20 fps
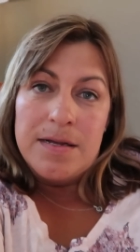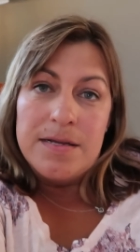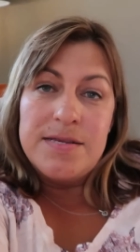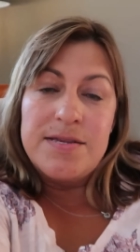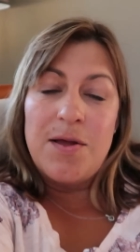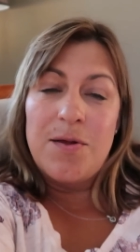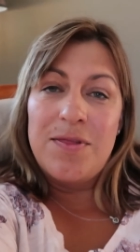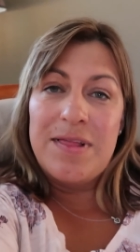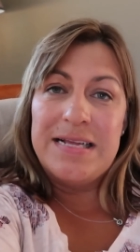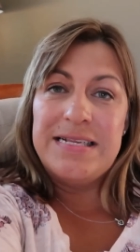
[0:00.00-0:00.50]

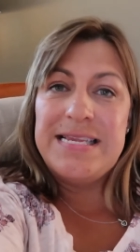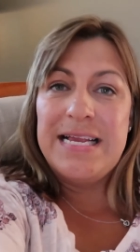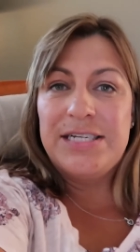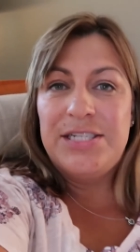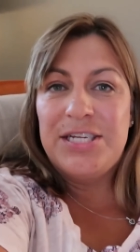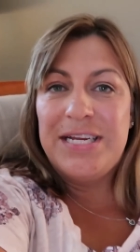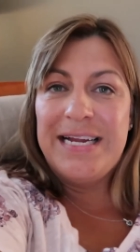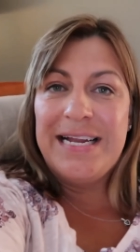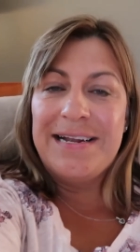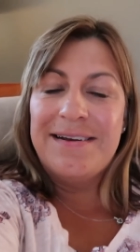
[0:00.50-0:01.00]
so that's
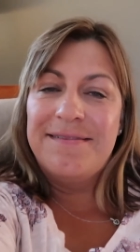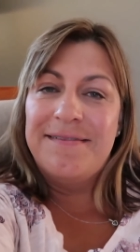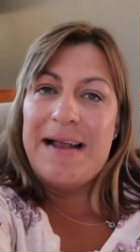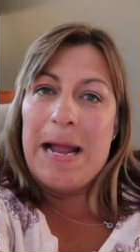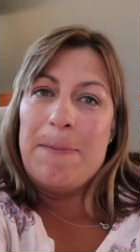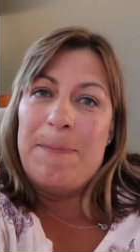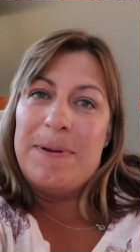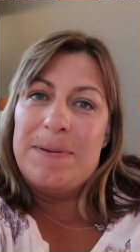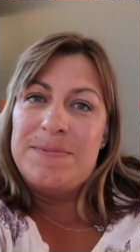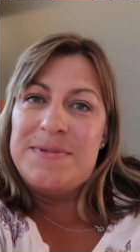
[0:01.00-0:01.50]
actually gonna
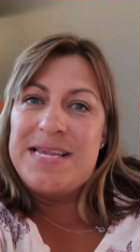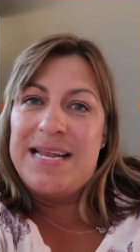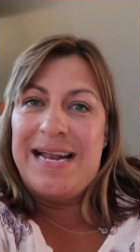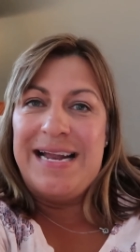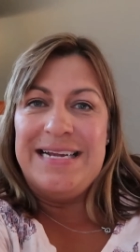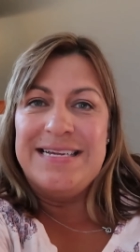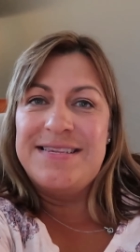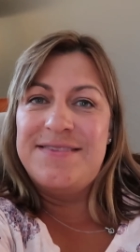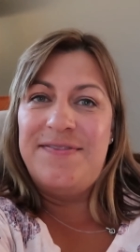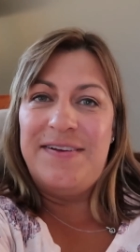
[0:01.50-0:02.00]
wrap up
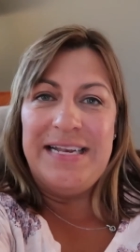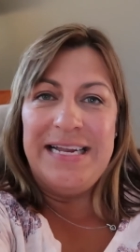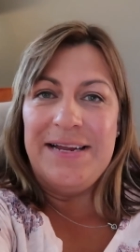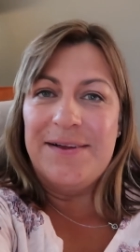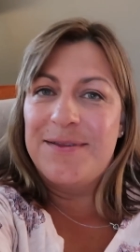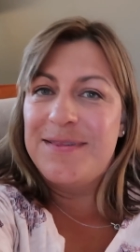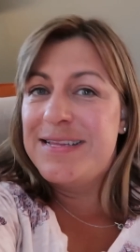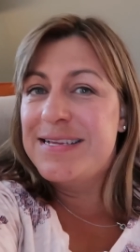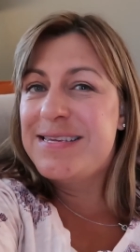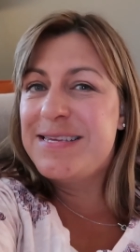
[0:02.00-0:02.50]
today's
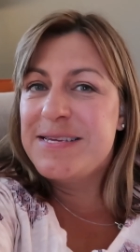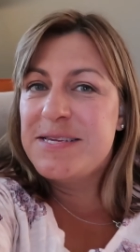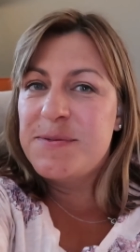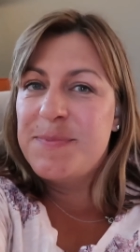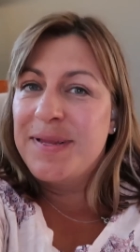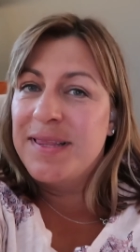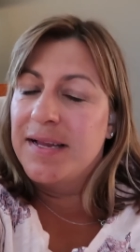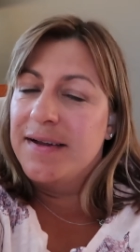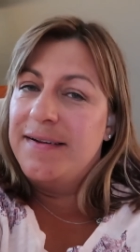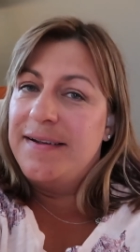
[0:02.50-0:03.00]
video. This has
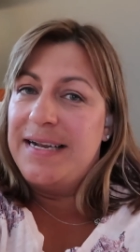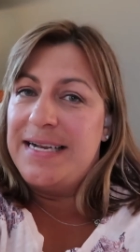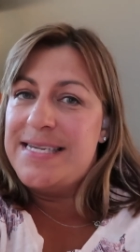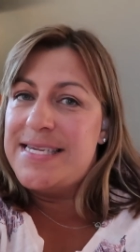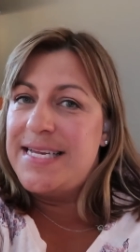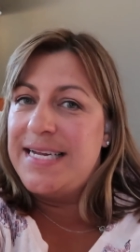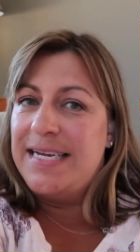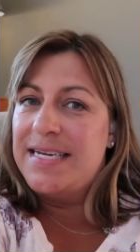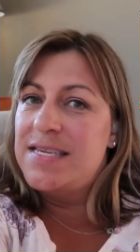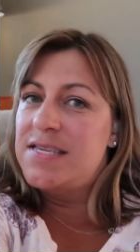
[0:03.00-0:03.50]
been the
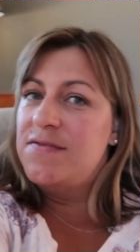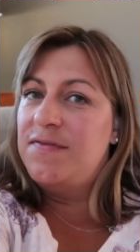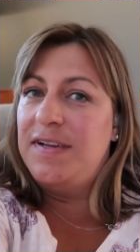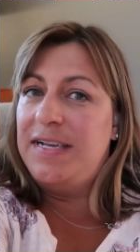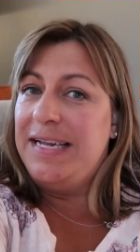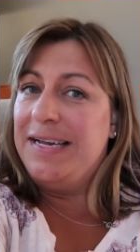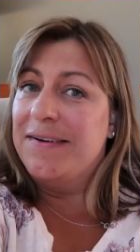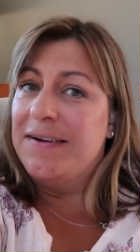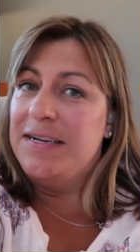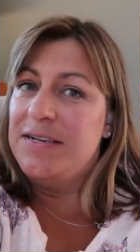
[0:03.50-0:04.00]
craziest
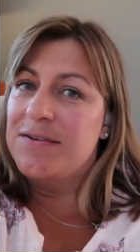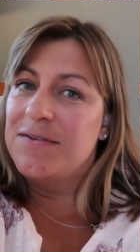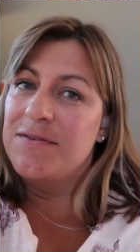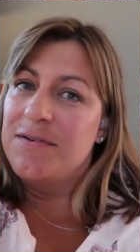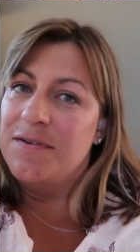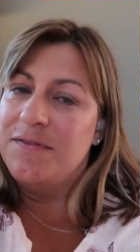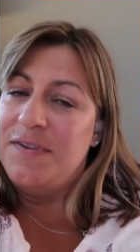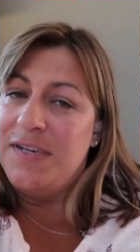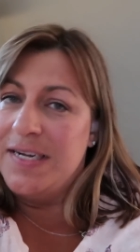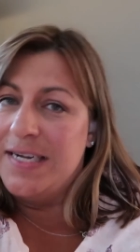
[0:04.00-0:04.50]
video. I don't
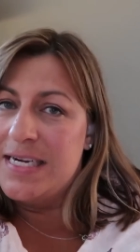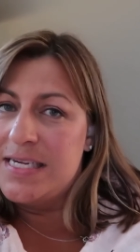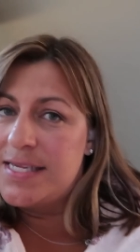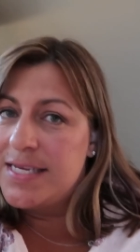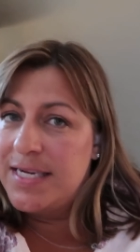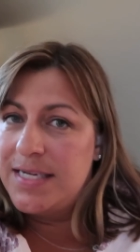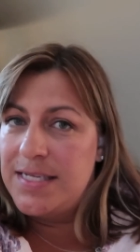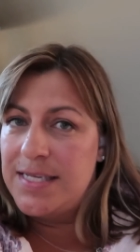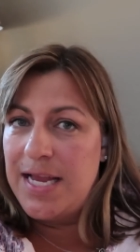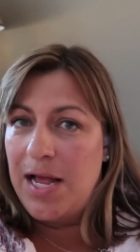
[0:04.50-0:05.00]
know if you
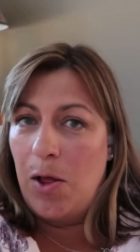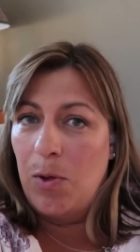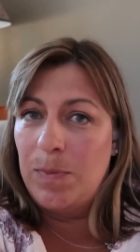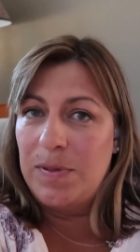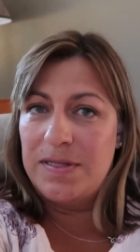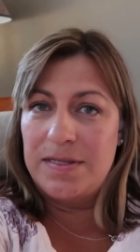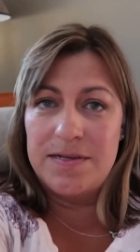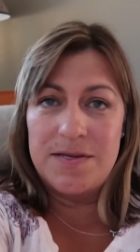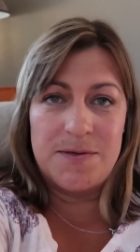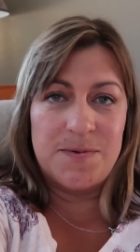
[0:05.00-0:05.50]
guys could tell,
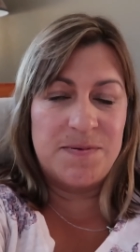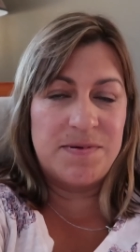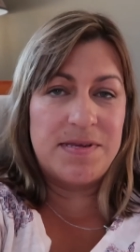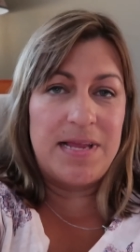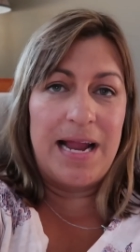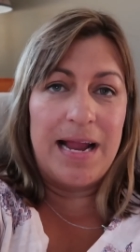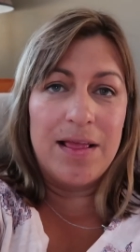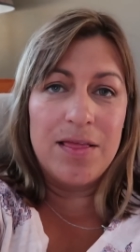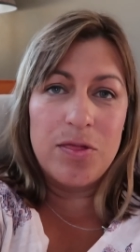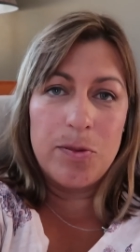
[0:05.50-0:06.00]
but this was
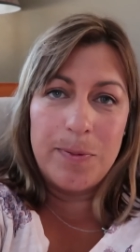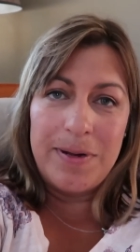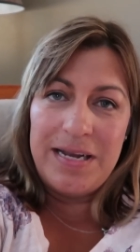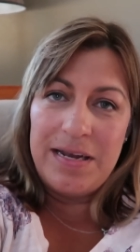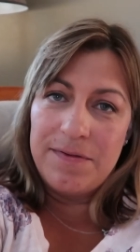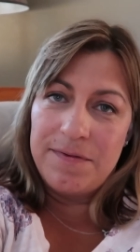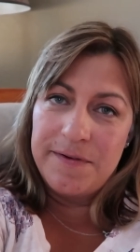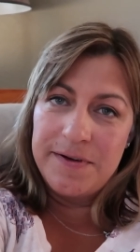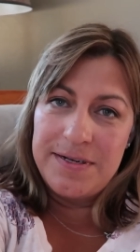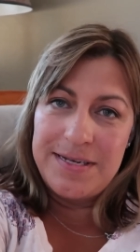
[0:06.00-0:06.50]
like three
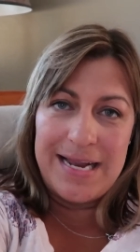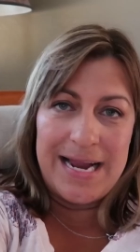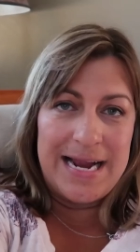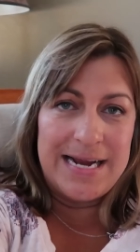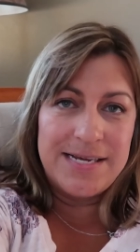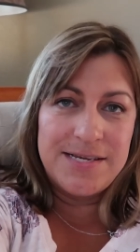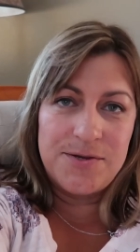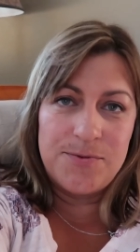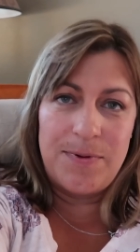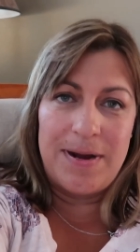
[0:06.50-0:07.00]
different
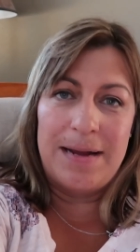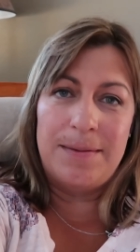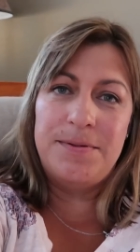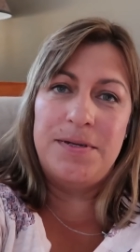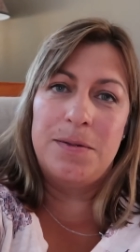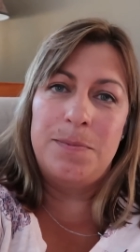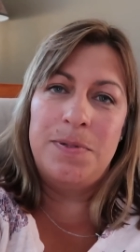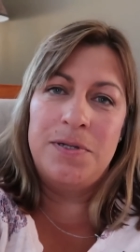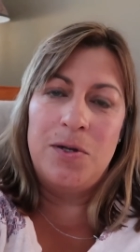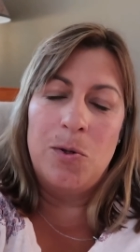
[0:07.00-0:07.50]
days
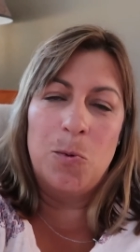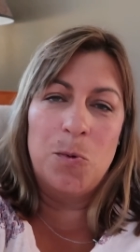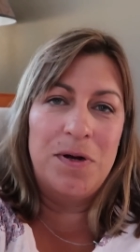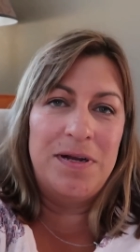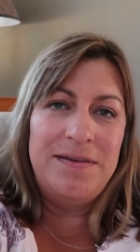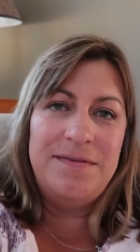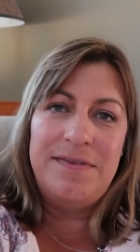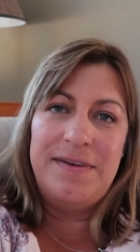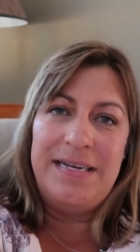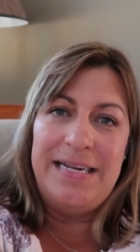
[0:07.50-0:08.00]
wrapped up into
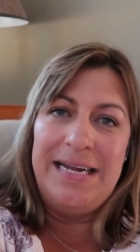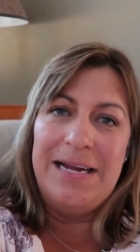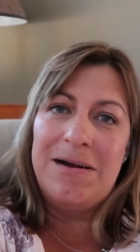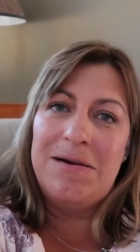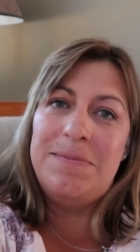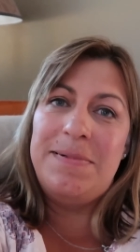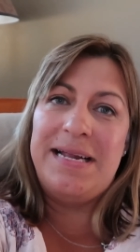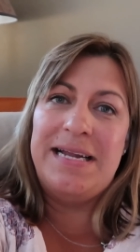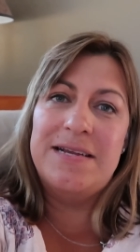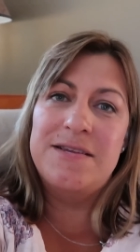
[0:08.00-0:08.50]
one
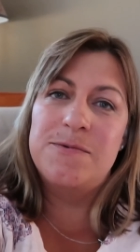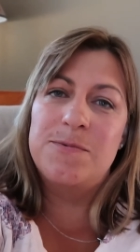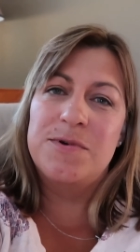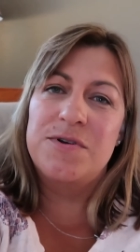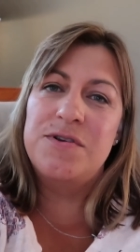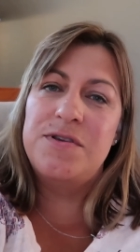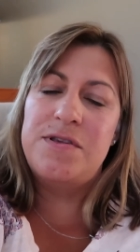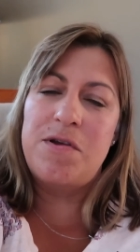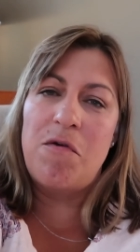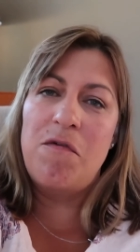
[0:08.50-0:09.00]
video because
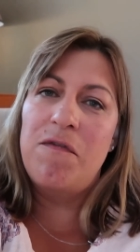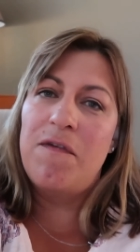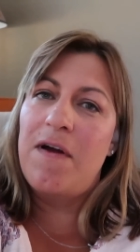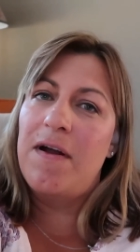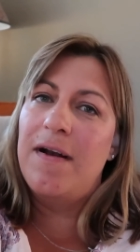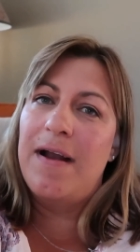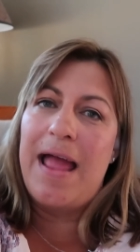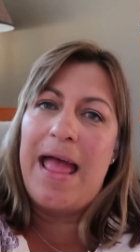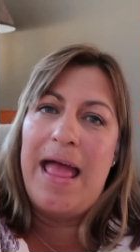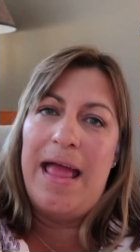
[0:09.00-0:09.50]
we're so
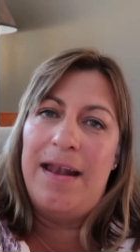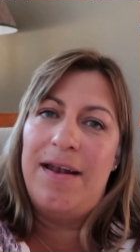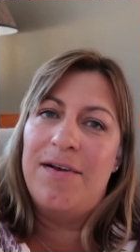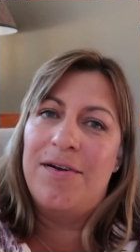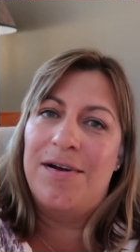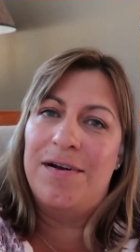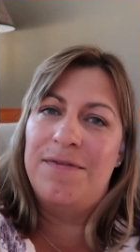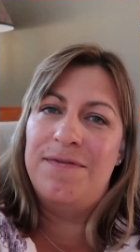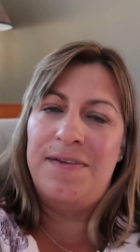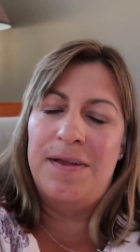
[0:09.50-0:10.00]
far ahead
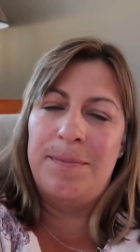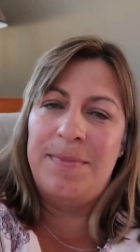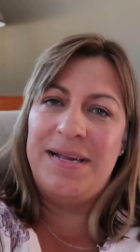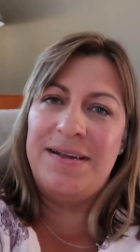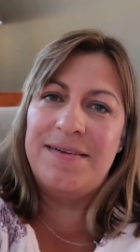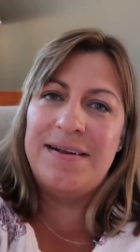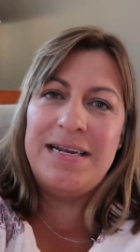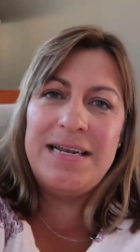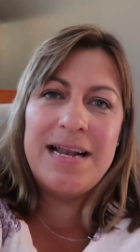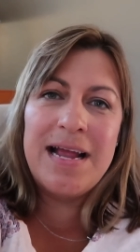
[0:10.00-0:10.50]
on our
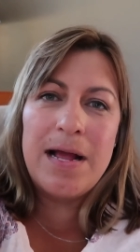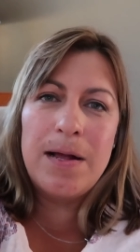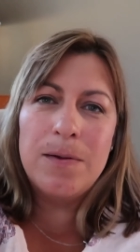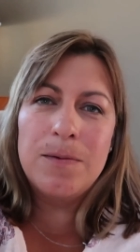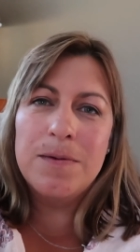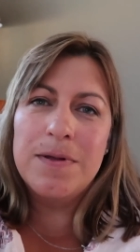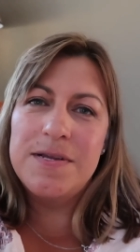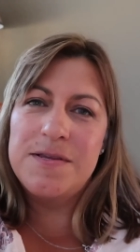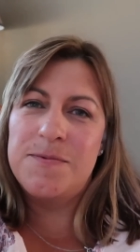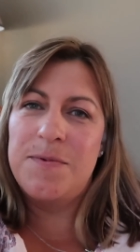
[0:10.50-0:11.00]
filming right
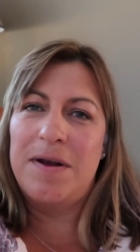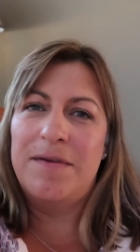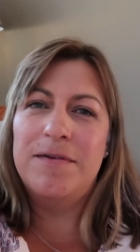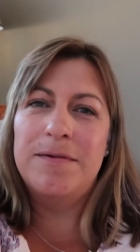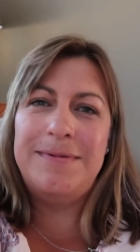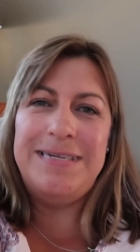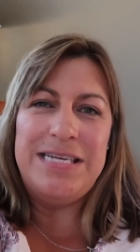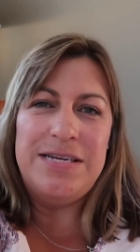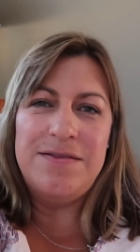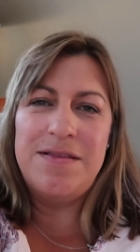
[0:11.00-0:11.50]
now. Because
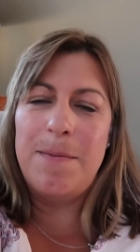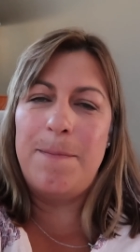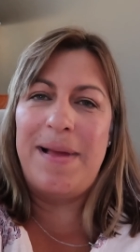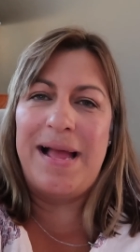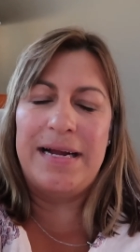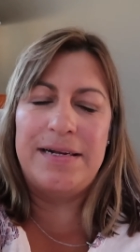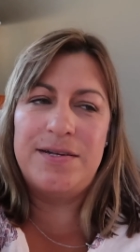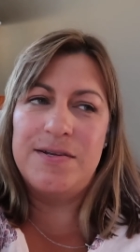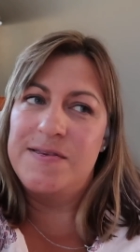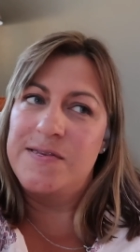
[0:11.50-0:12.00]
whenever we do the
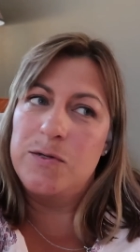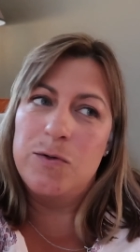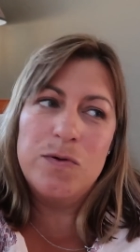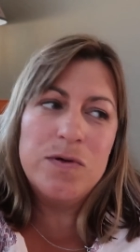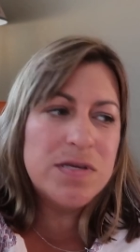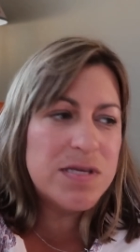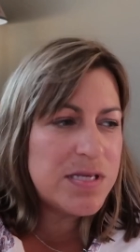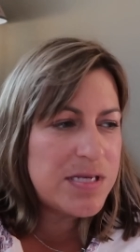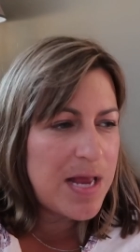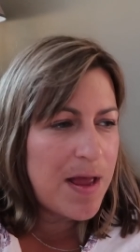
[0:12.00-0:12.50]
back to
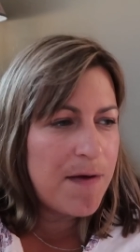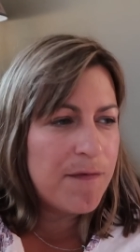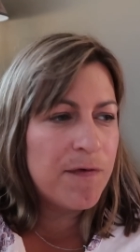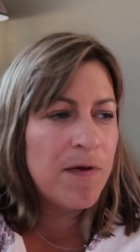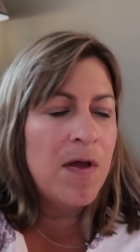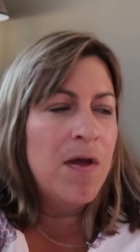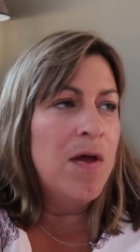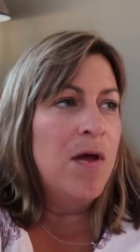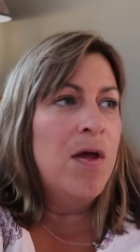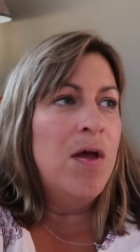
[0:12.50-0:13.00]
school stuff,